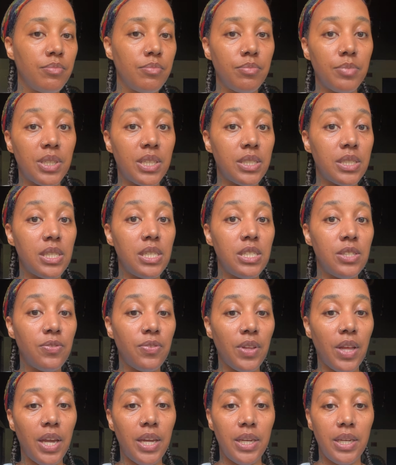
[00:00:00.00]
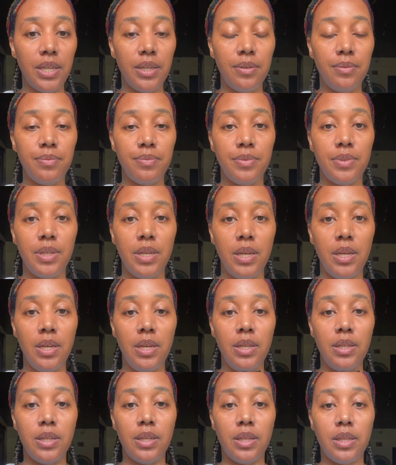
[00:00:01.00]
Because he's flighty.
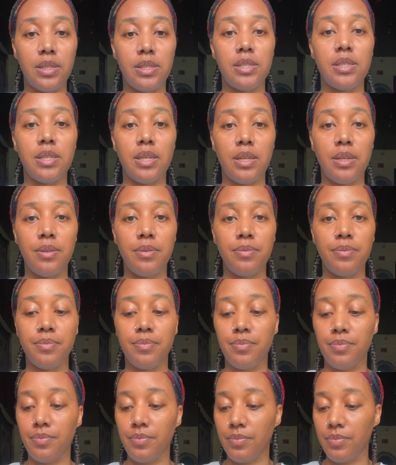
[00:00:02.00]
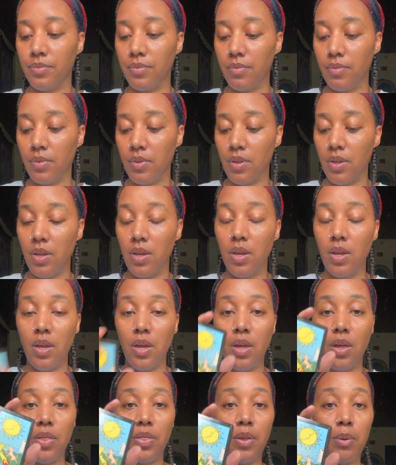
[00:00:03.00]
Let's see.
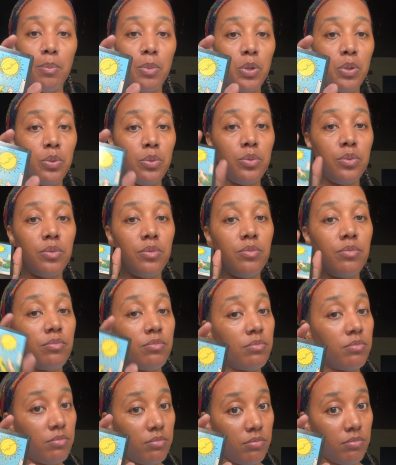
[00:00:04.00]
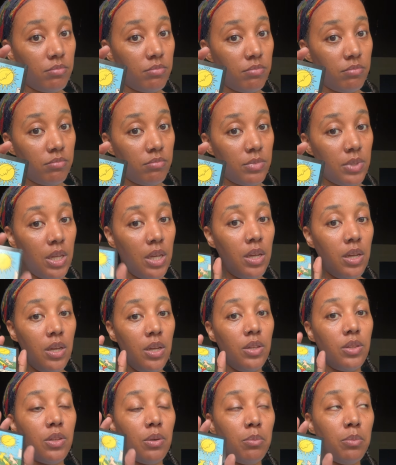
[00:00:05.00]
The moon.
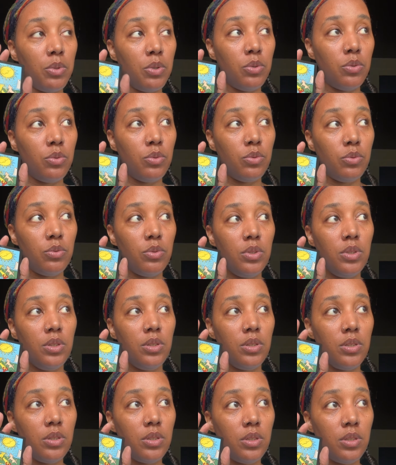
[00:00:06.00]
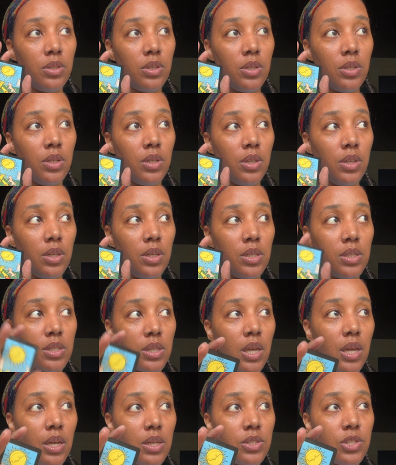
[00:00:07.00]
The moon is
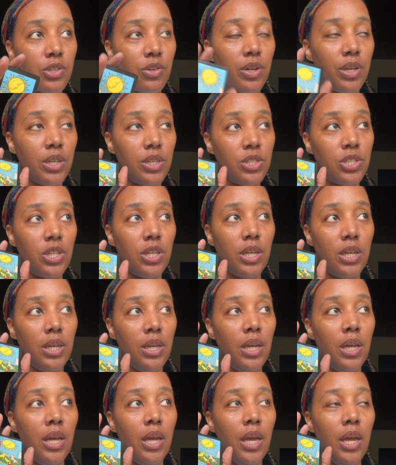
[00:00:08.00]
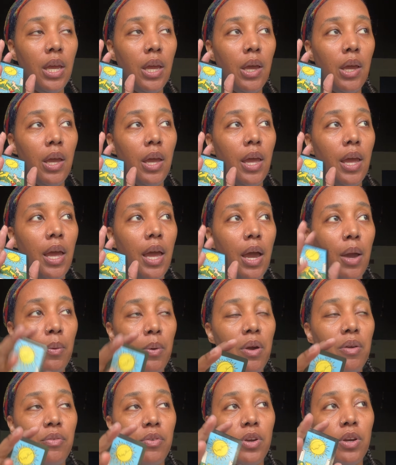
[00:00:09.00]
Cancer energy.
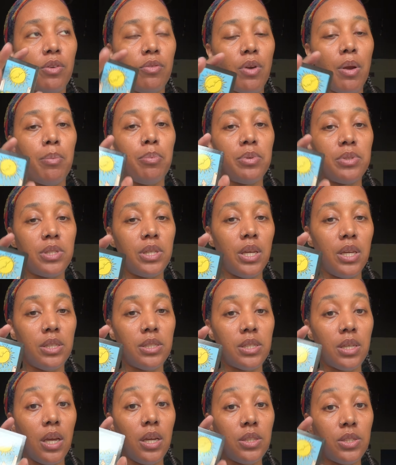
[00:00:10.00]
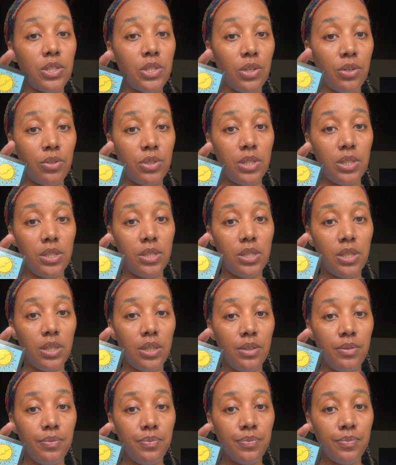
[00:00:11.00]
However, it represents
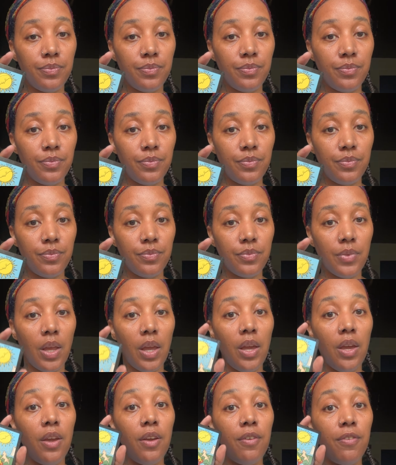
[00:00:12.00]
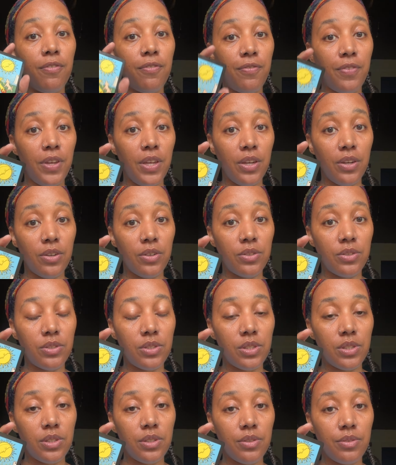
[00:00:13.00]
uncertainty,
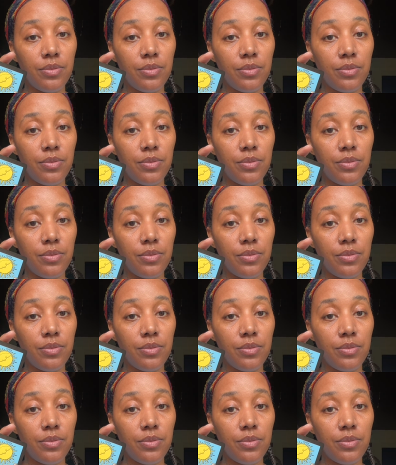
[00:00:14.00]
fears,